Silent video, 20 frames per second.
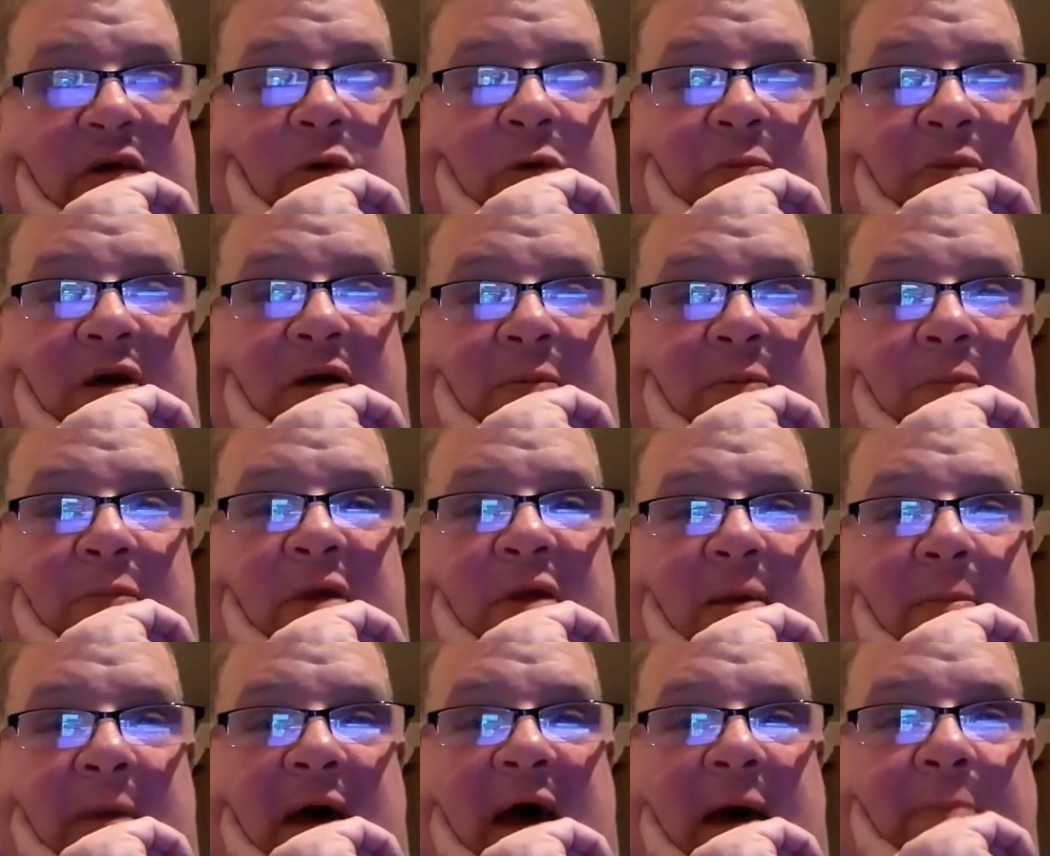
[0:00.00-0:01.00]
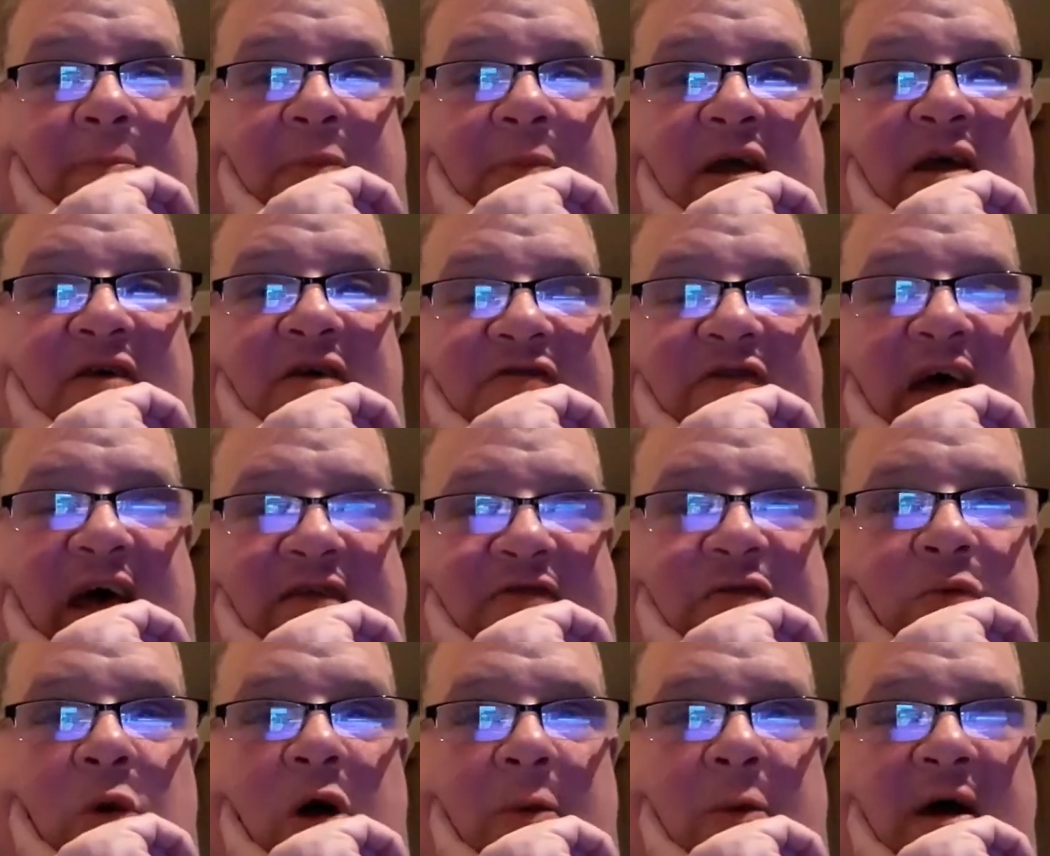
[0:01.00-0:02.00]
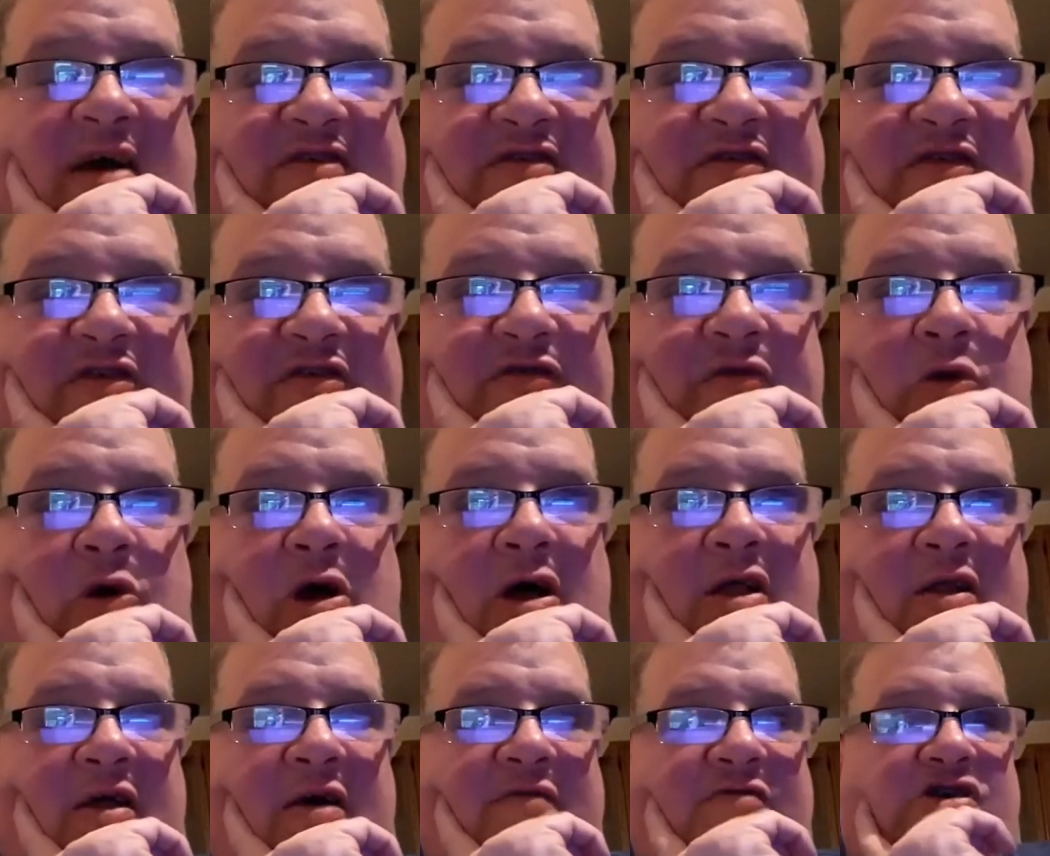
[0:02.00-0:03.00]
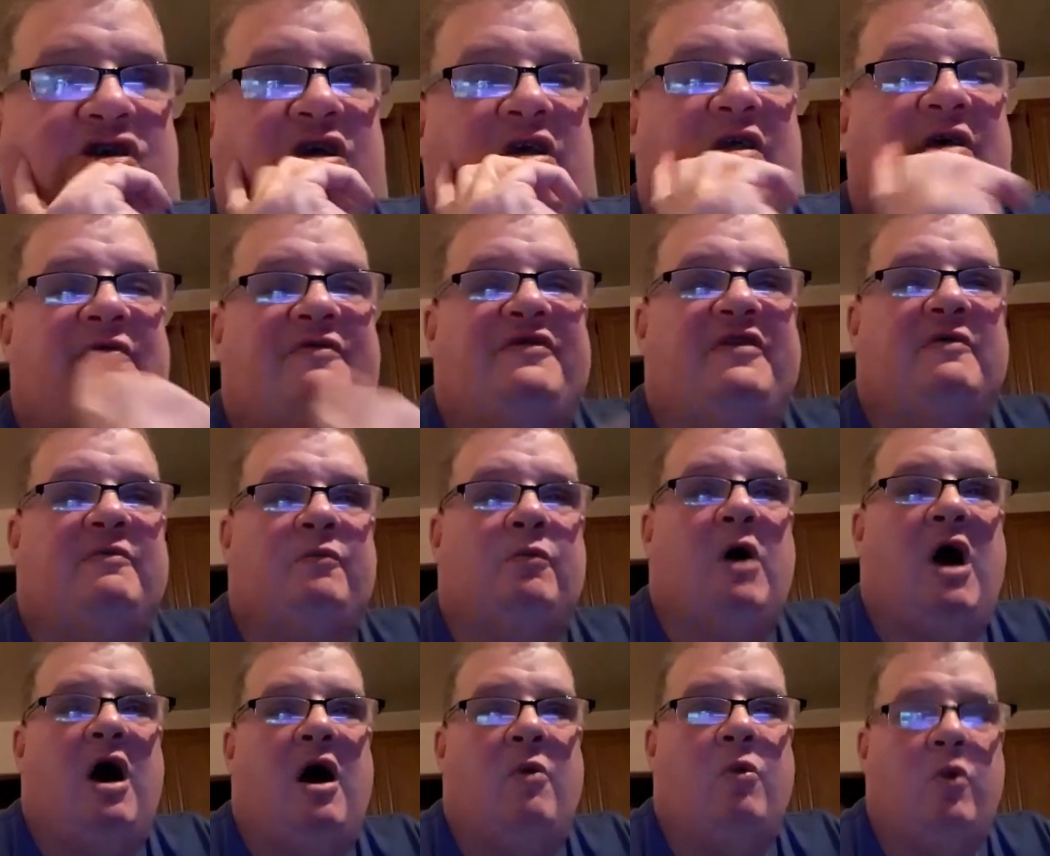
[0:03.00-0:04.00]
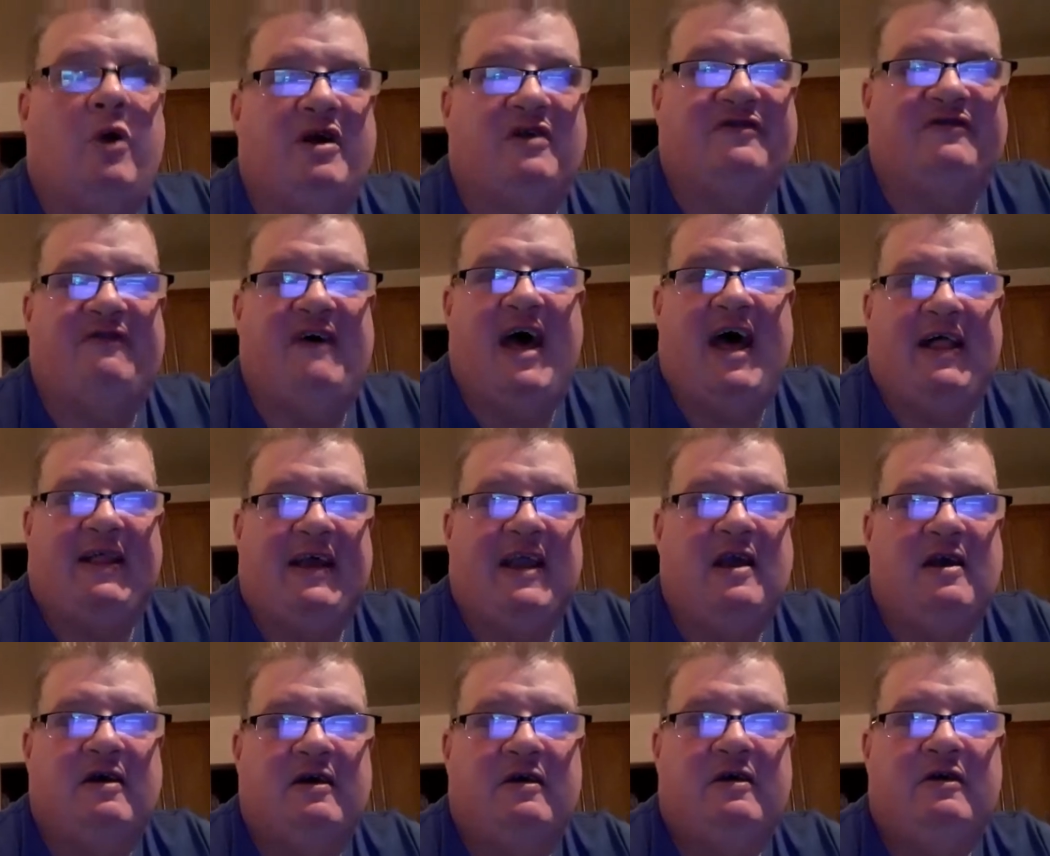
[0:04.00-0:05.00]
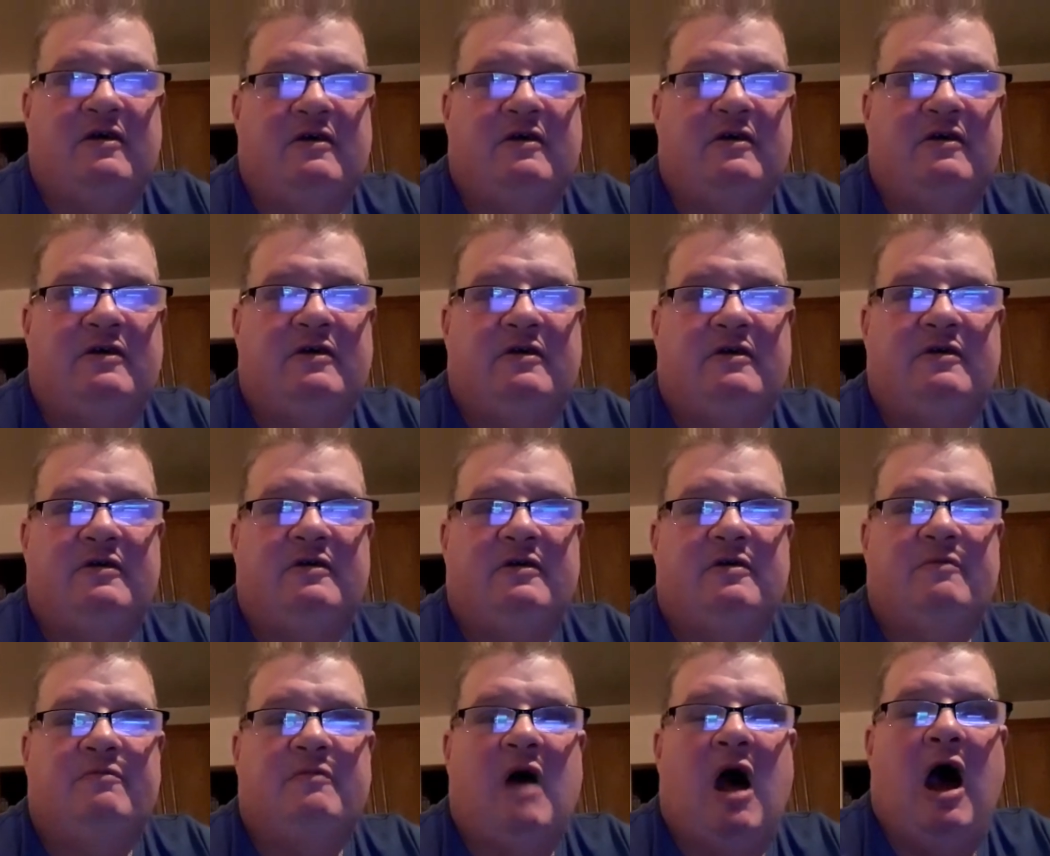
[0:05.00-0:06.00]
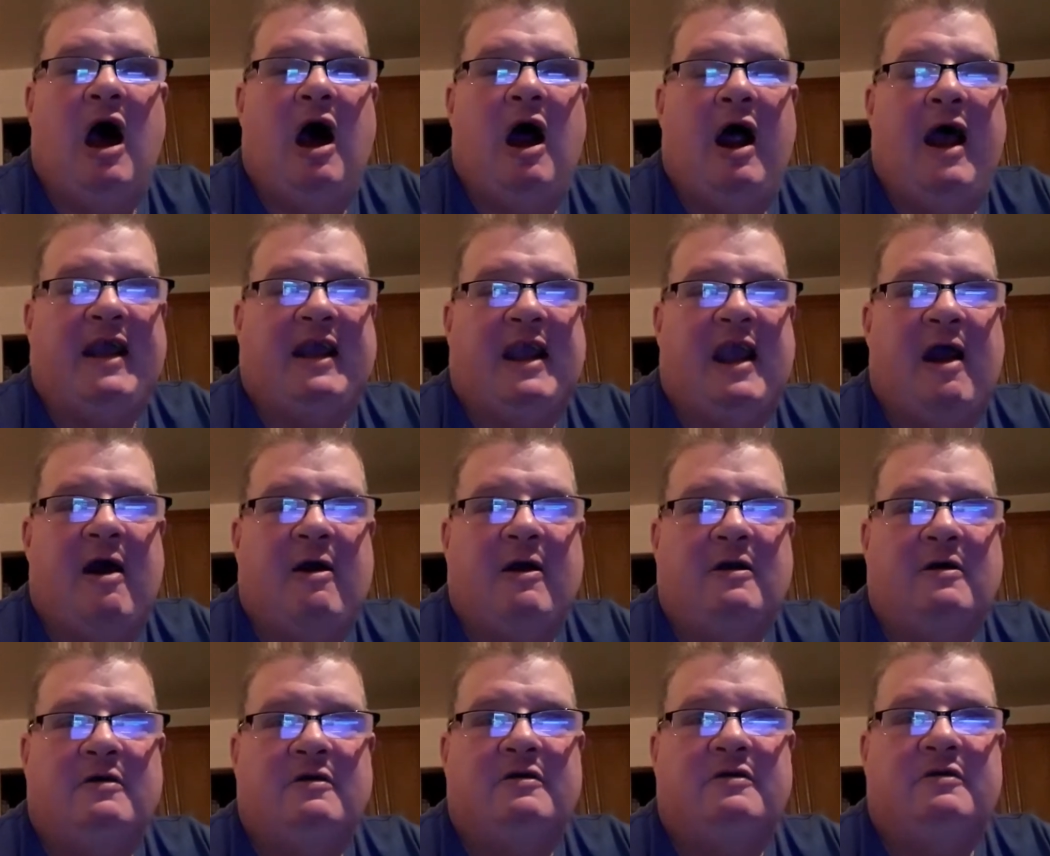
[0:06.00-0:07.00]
would be me, Matt, because that's where my sister-in-law lives. She lives in Weirs Valley. All right, Karen.